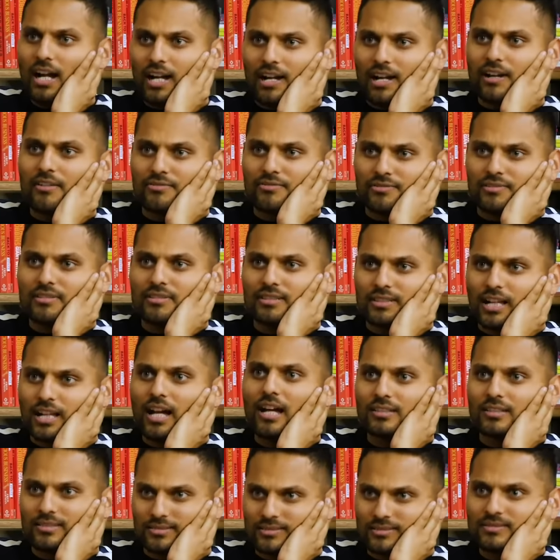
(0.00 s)
I have. I mean, I
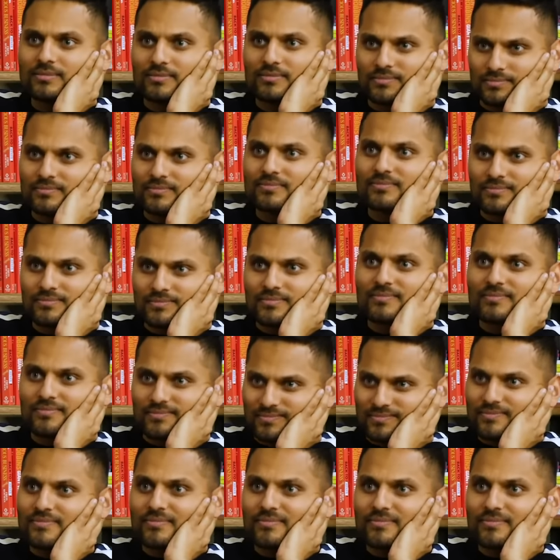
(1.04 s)
yes. to meet your beautiful